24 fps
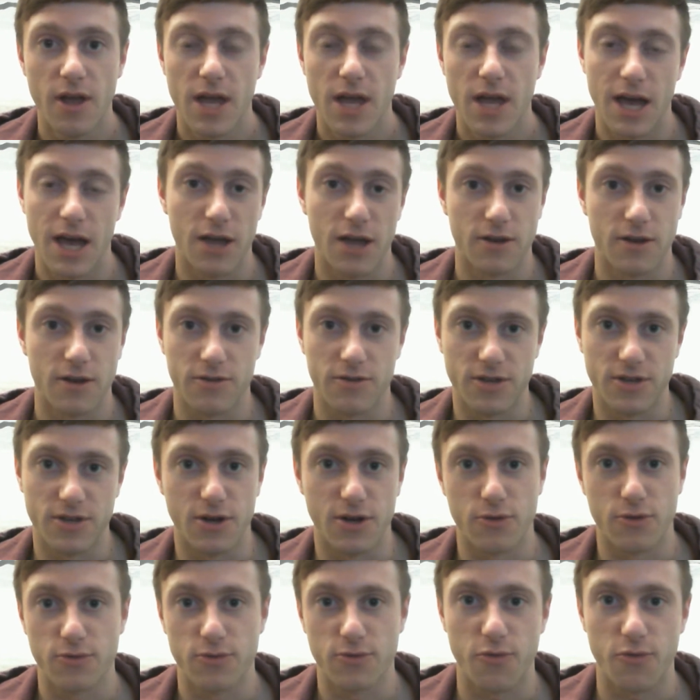and, you know,
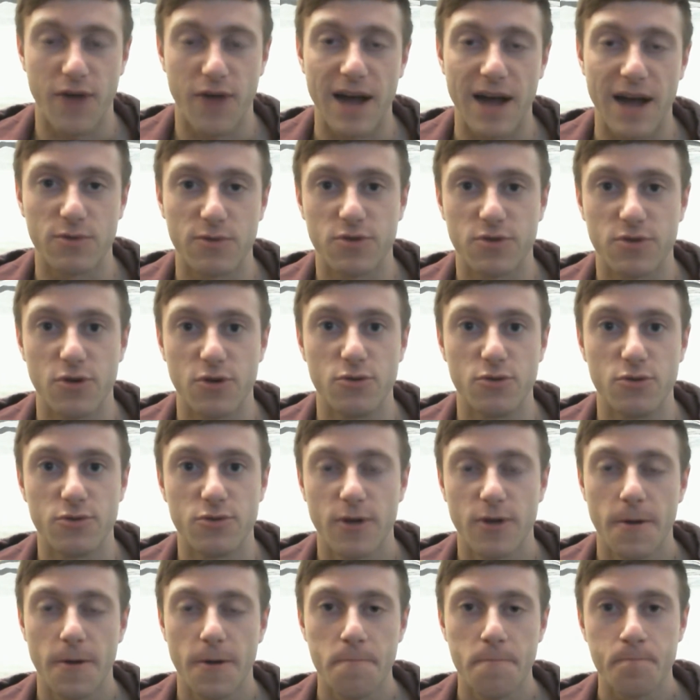sort of
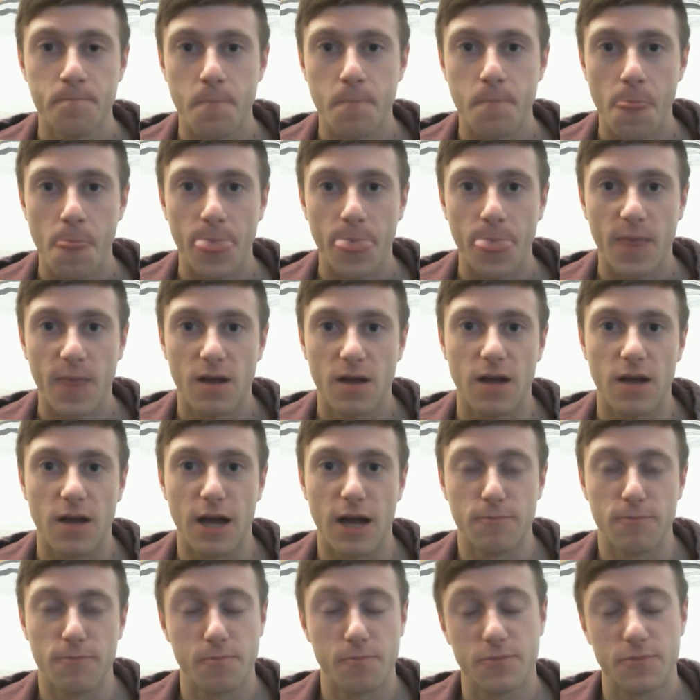
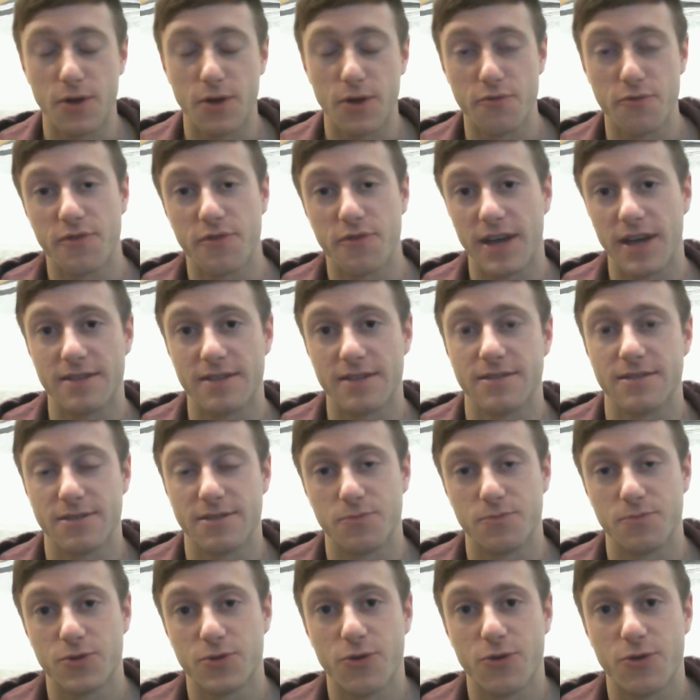how-tos. Don't forget to
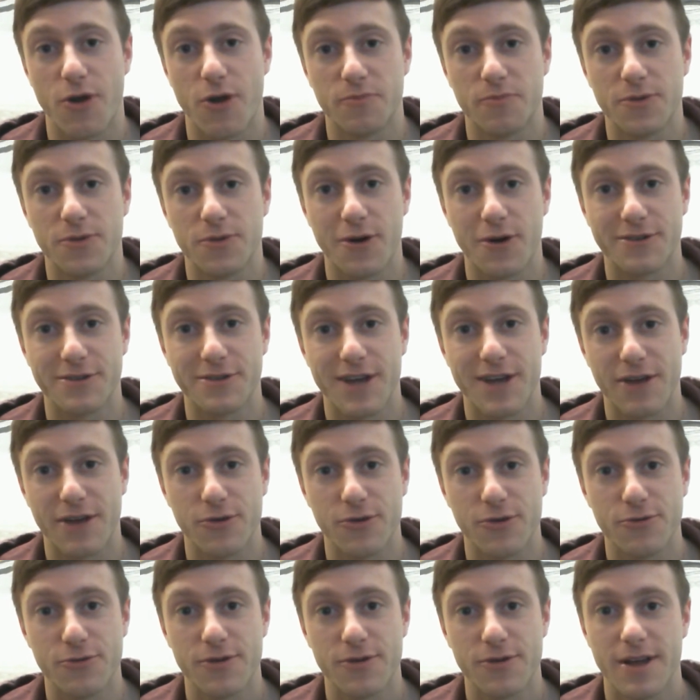subscribe to our
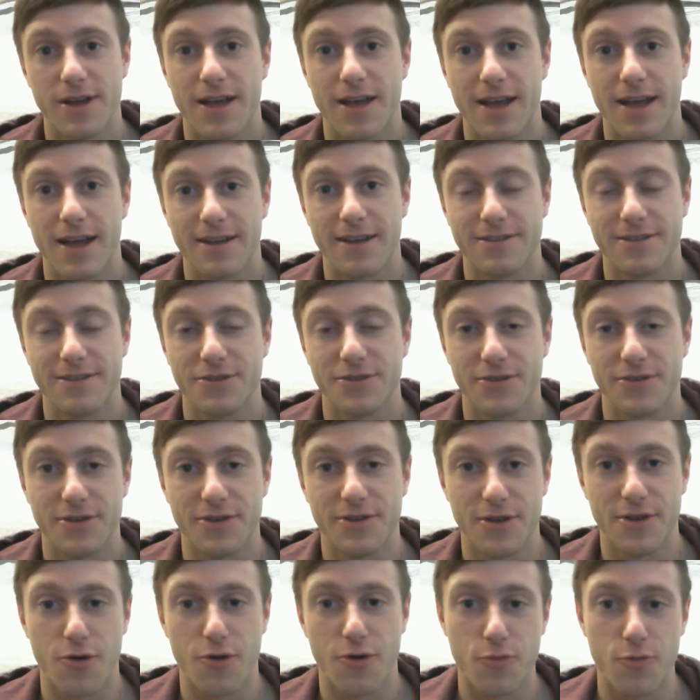channel.
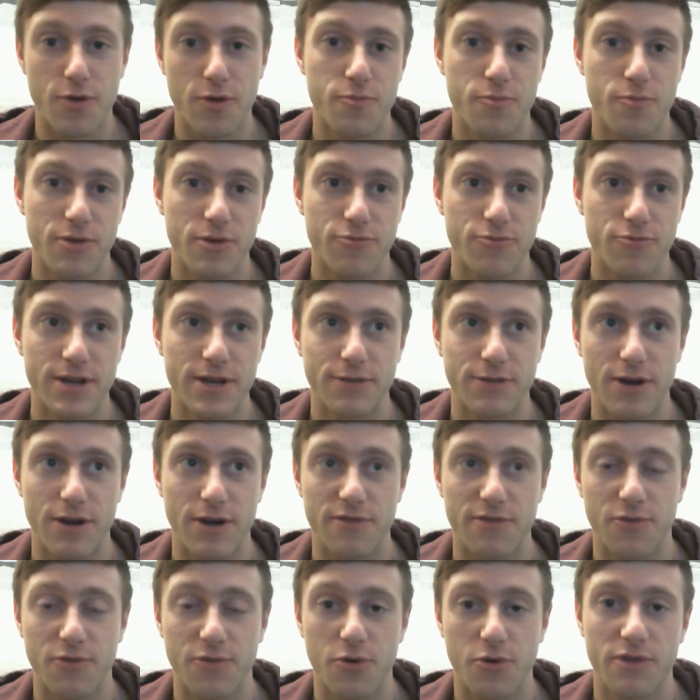You know, we'd be really
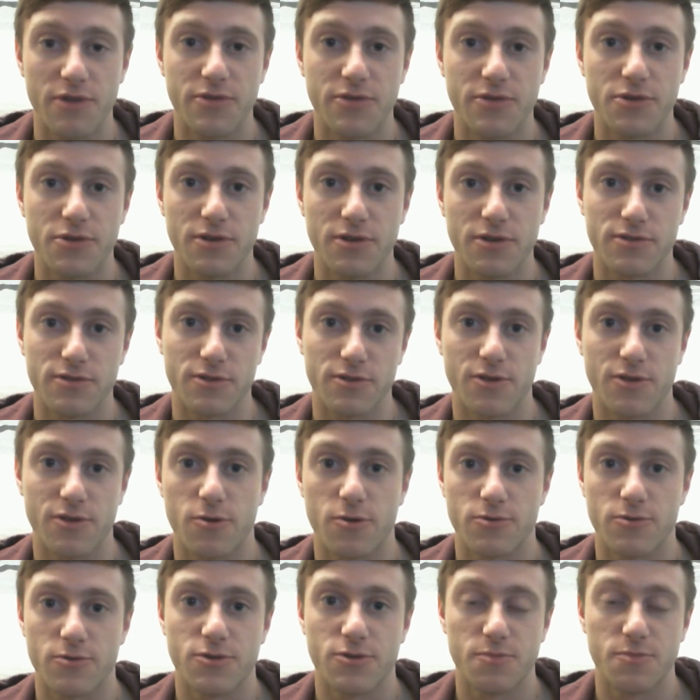grateful if you can
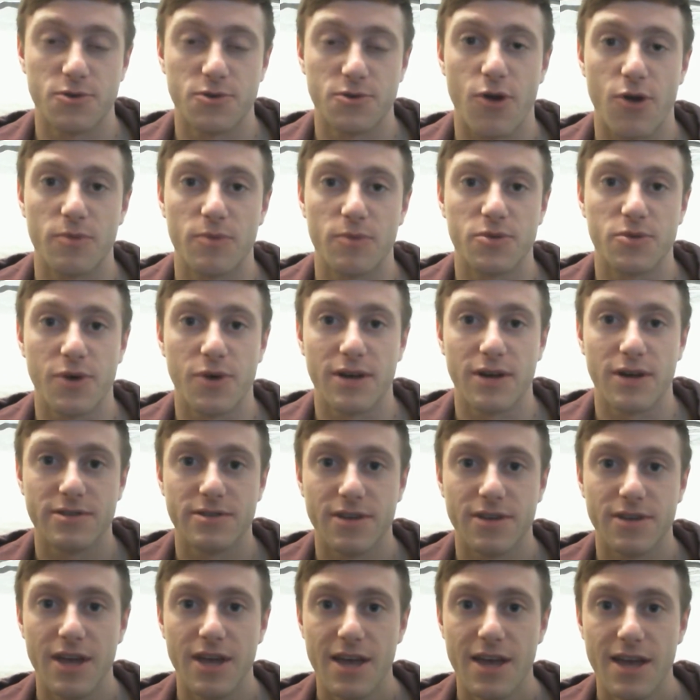subscribe to us,
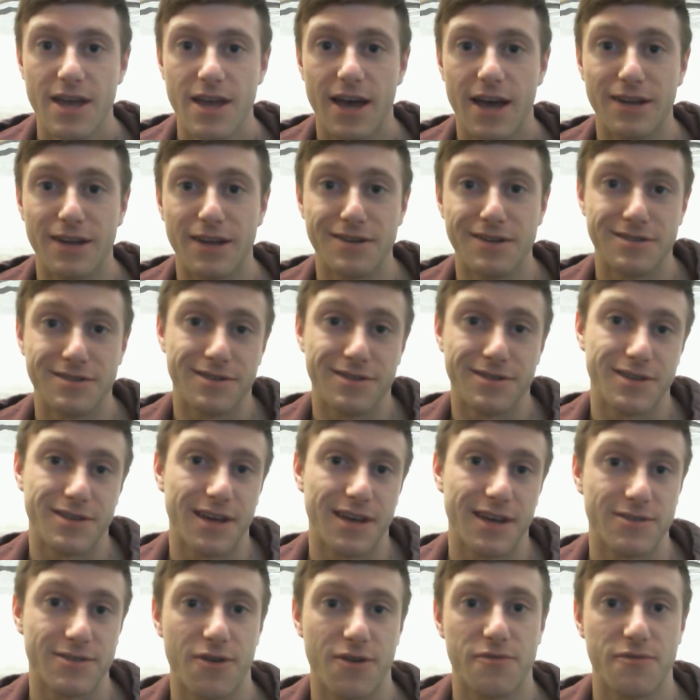and it just
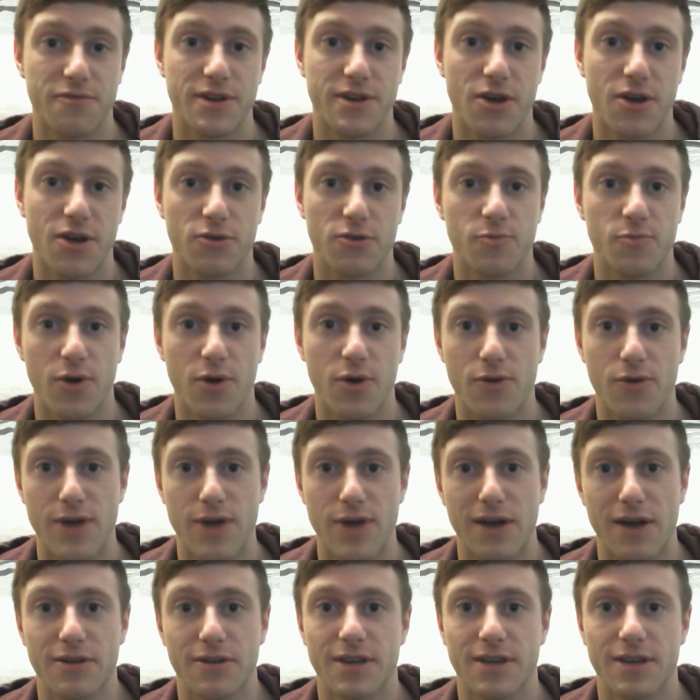gets our videos put
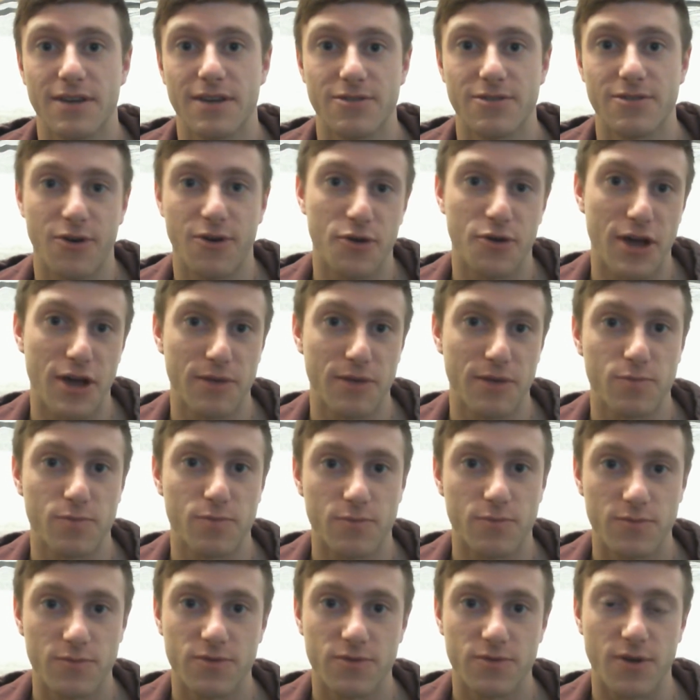around and gets our name
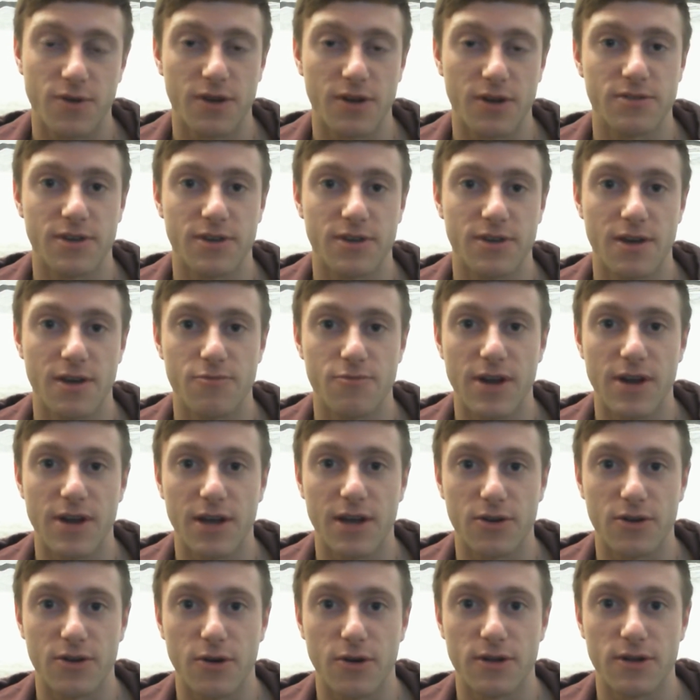starting to get
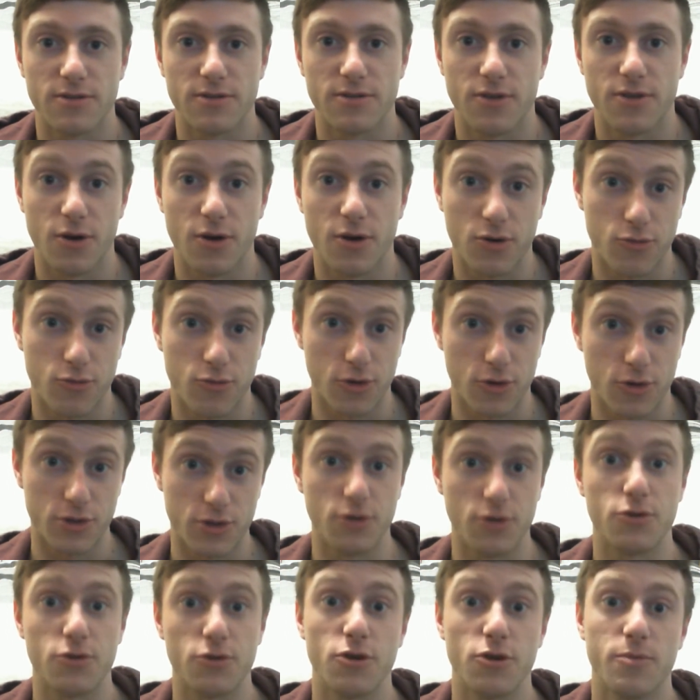recognised across
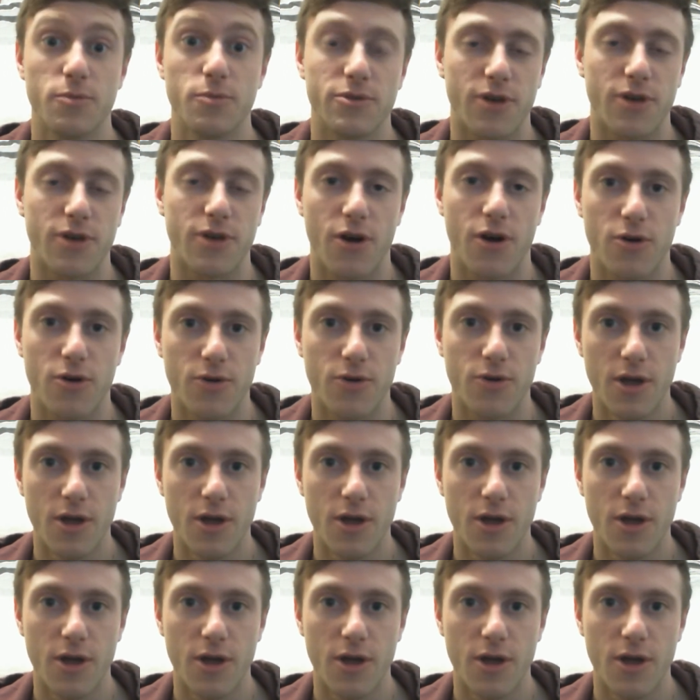YouTube as a whole,